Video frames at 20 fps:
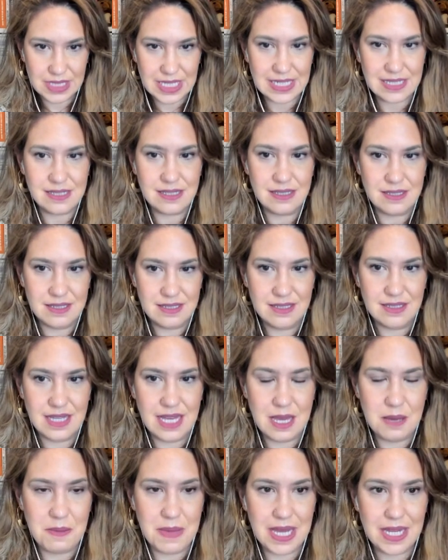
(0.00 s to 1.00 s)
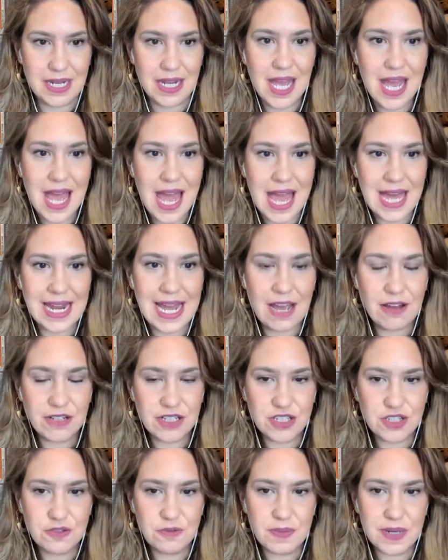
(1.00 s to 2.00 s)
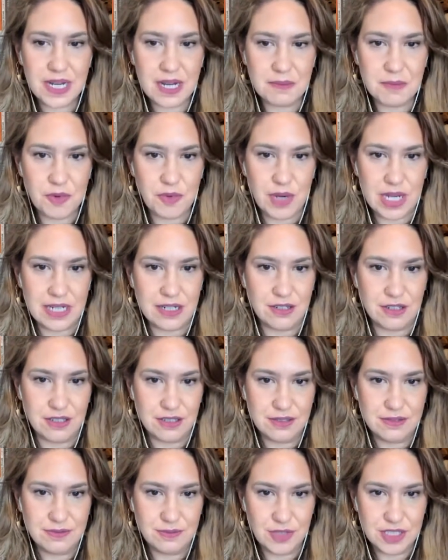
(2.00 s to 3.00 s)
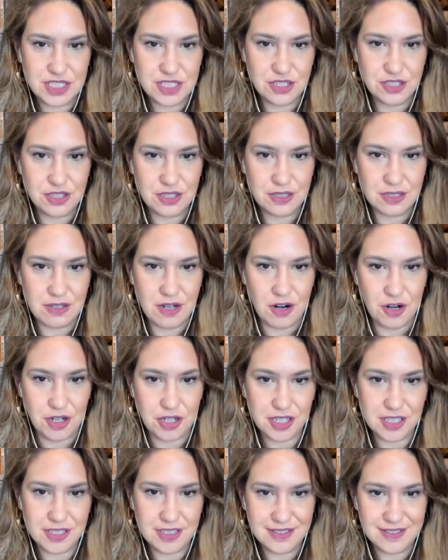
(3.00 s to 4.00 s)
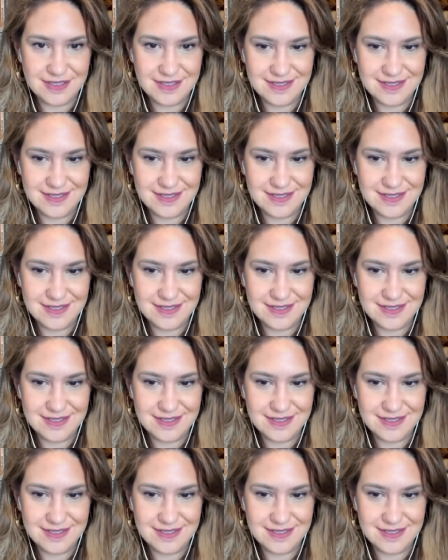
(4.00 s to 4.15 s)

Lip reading: Yes. Amen. And how did you become a writer? What's your art?